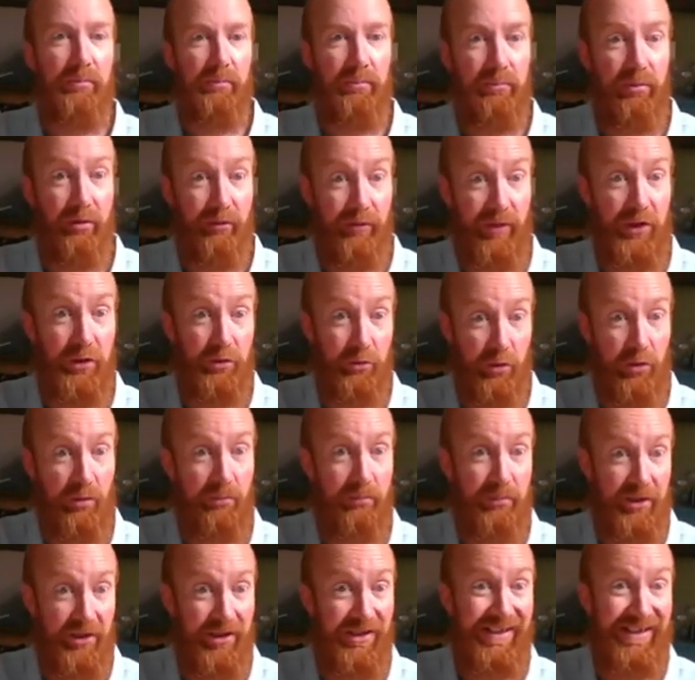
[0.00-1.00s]
professional
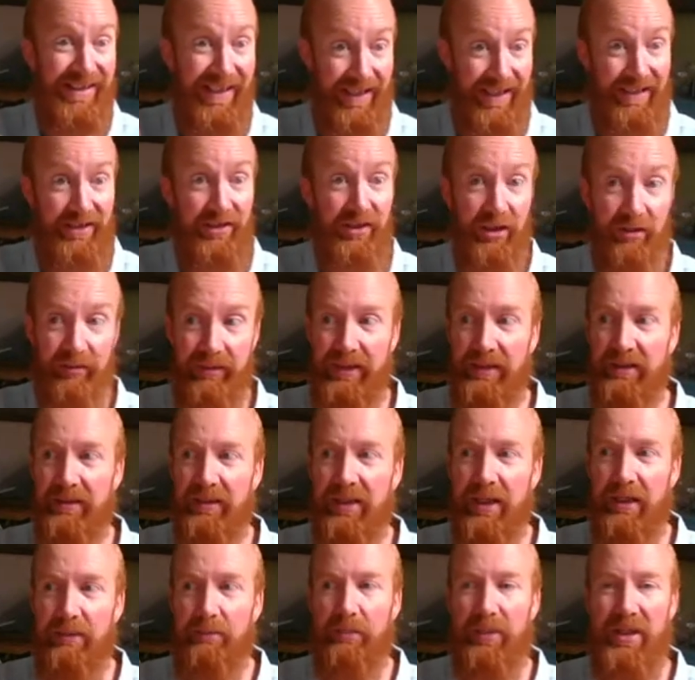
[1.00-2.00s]
competence in doing,
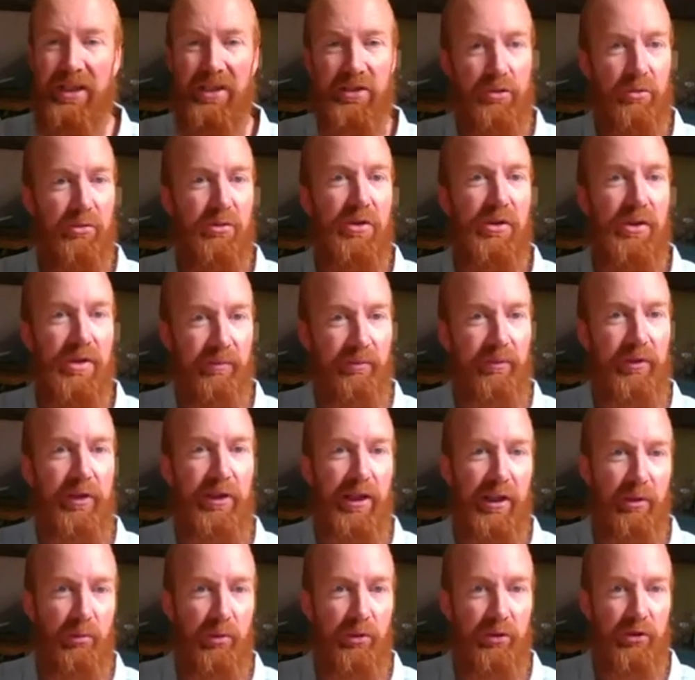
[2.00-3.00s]
but it's also something that
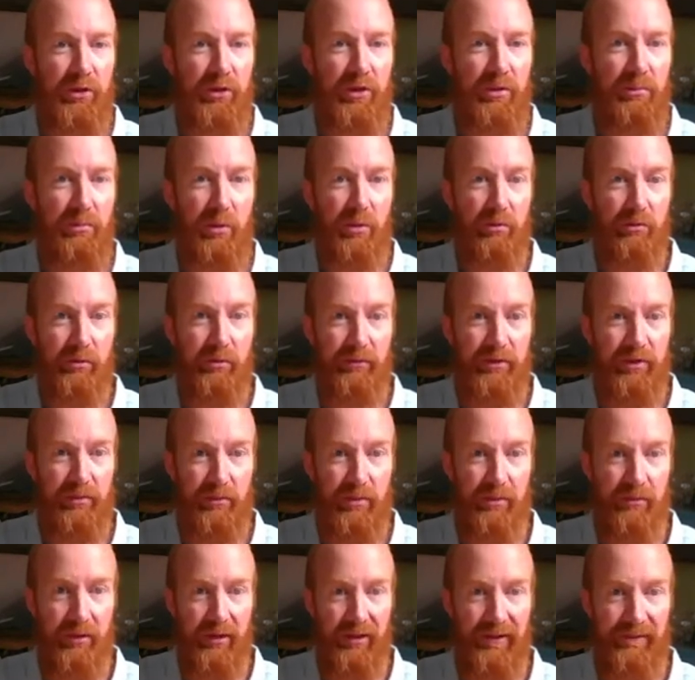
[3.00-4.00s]
they want to do more of
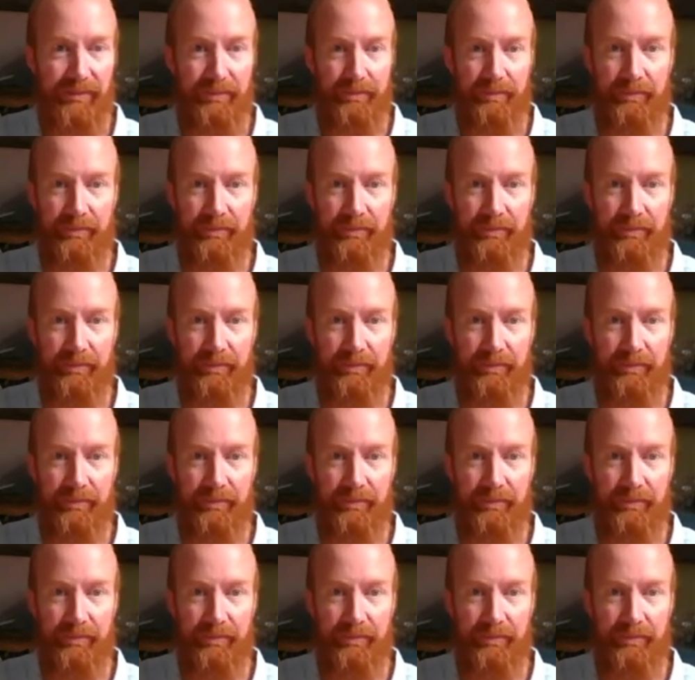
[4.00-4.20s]
tomorrow.